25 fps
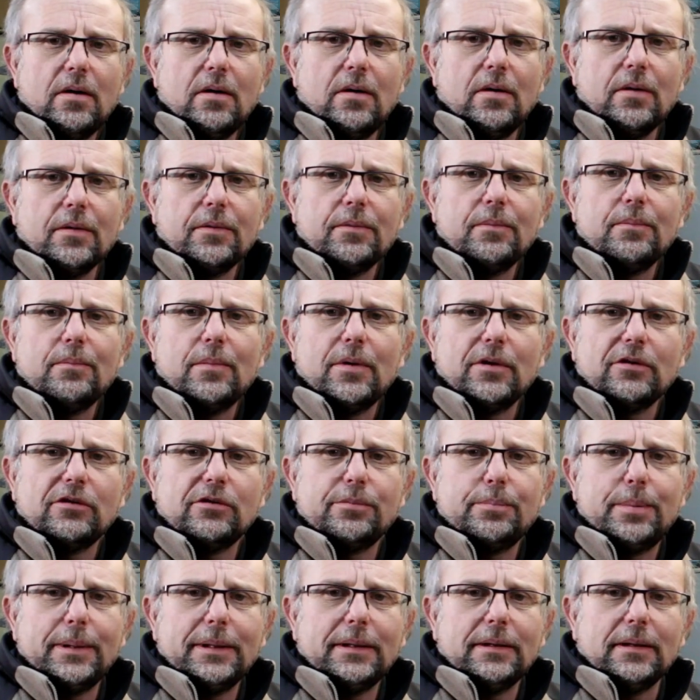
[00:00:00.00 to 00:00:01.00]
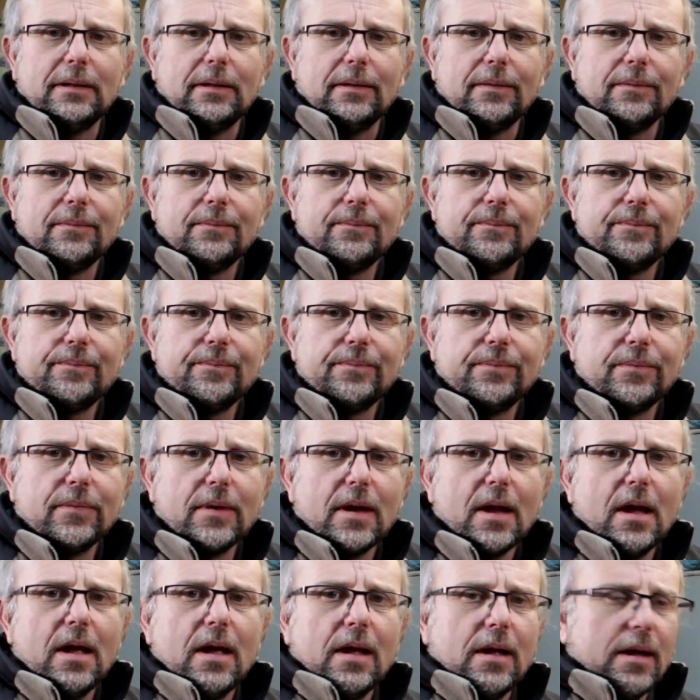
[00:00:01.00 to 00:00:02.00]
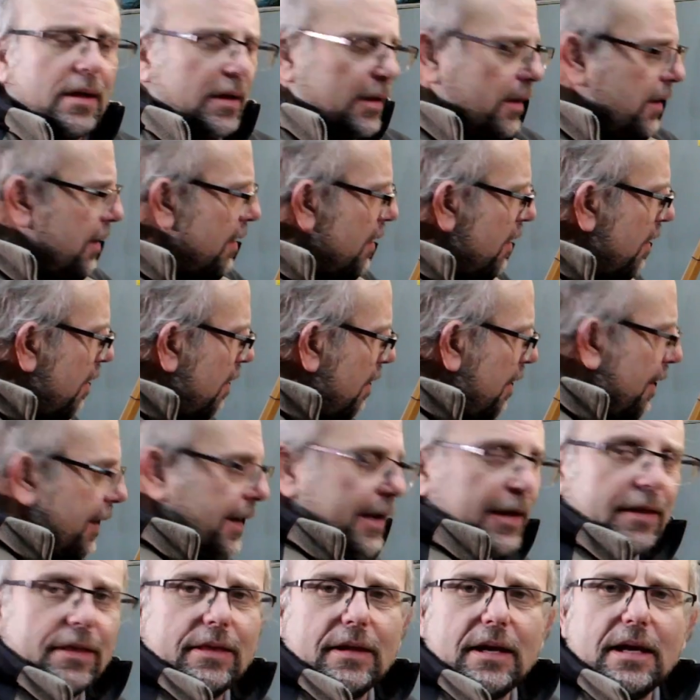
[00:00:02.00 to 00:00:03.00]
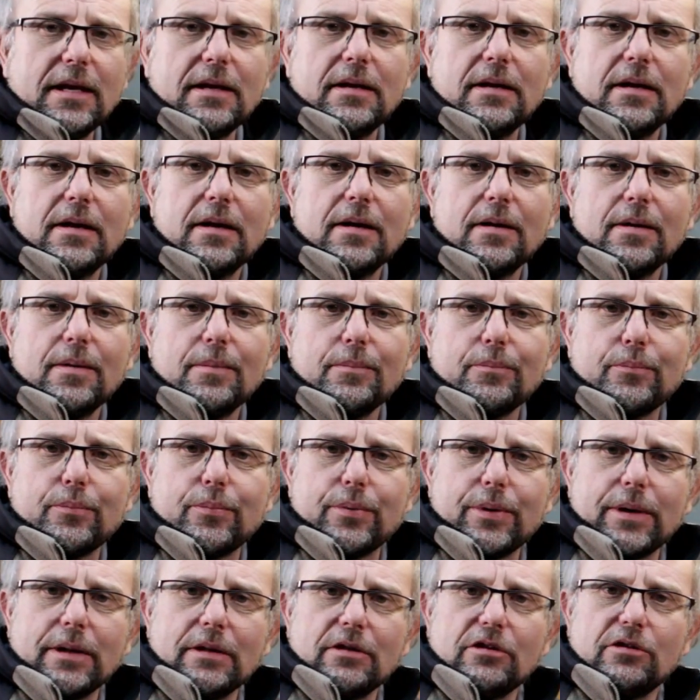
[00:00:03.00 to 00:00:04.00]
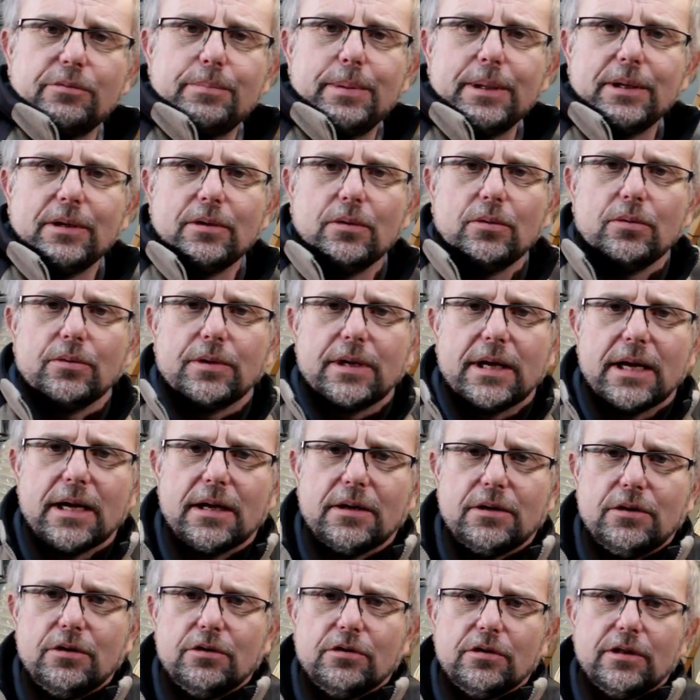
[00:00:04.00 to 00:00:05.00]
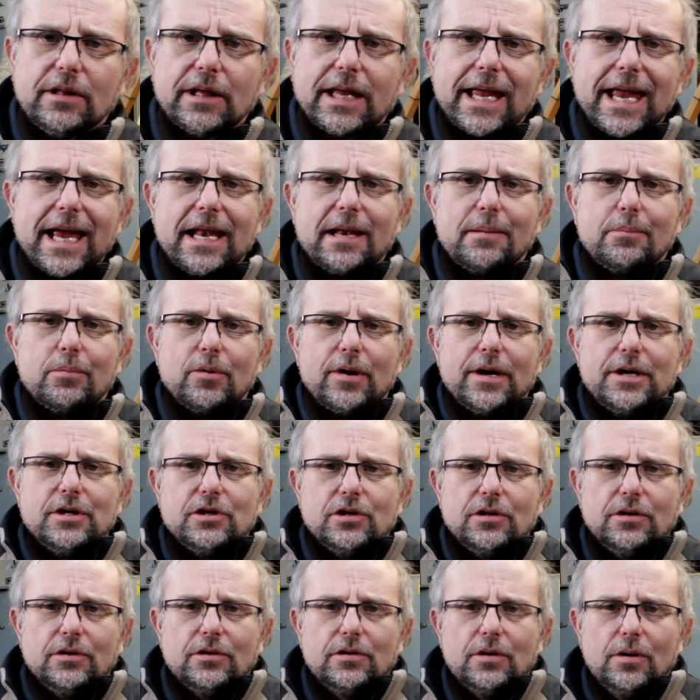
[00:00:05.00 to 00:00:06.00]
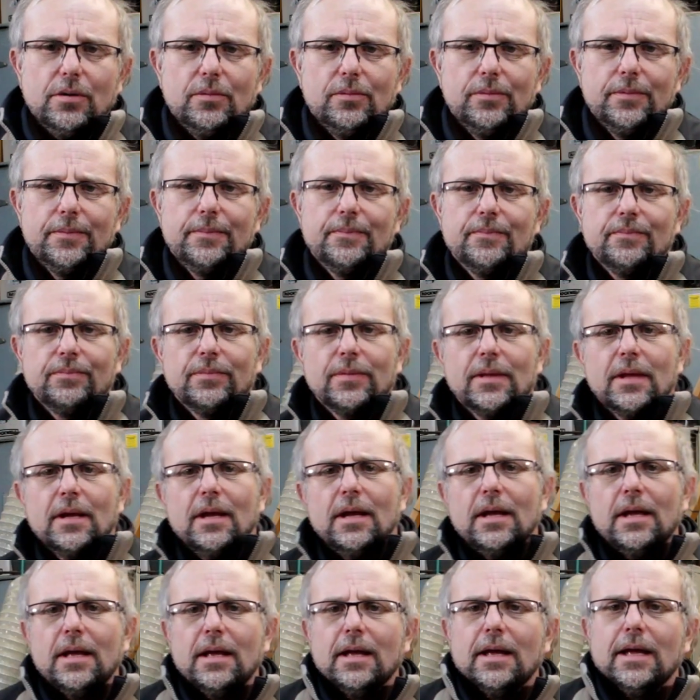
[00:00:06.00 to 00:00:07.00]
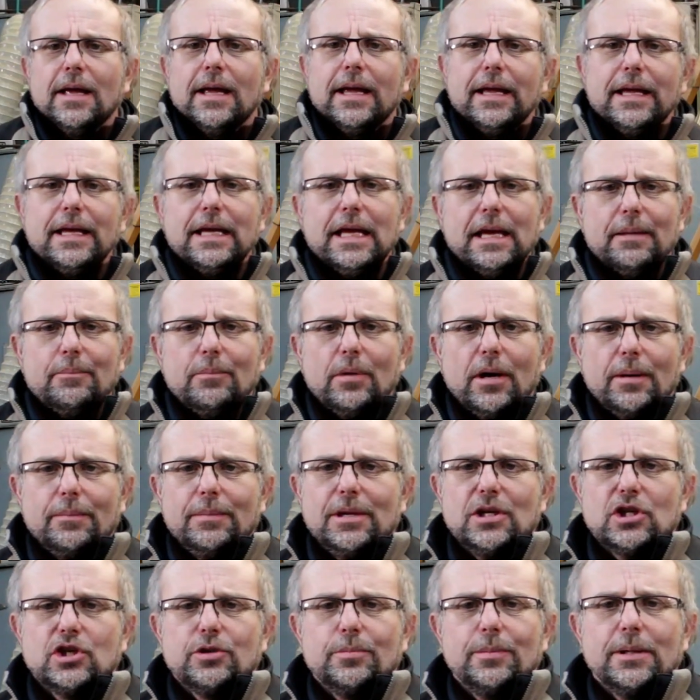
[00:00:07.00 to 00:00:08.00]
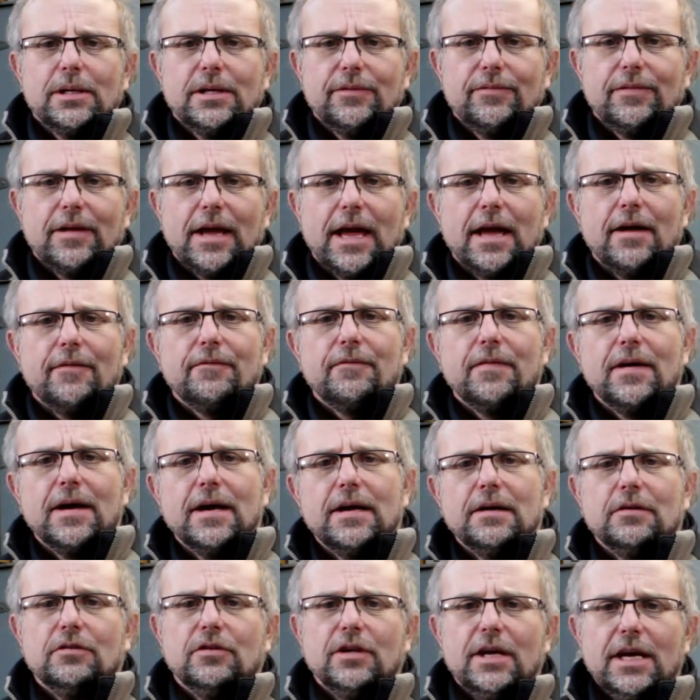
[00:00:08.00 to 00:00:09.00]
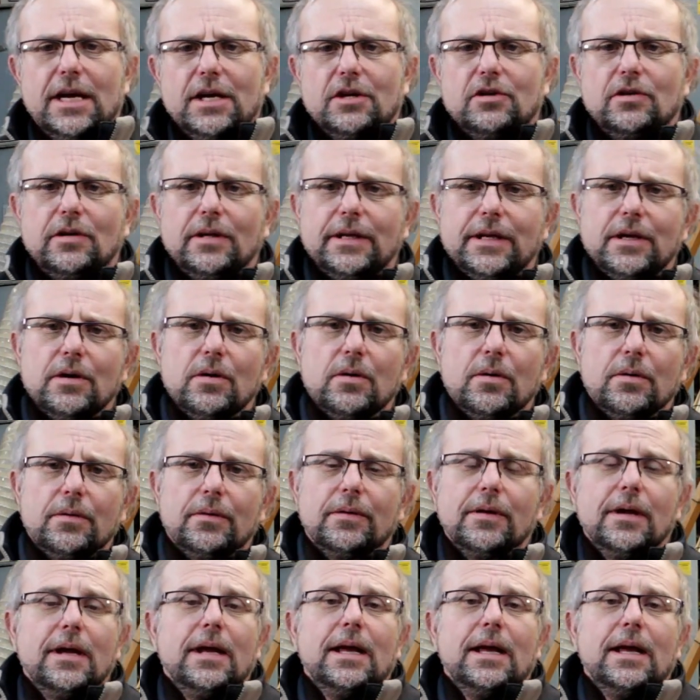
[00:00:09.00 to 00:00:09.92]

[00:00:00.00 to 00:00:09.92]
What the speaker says: on my spindle. I can then bring the spindle down using the calibration tool, get my measurement of how far it's actually gone,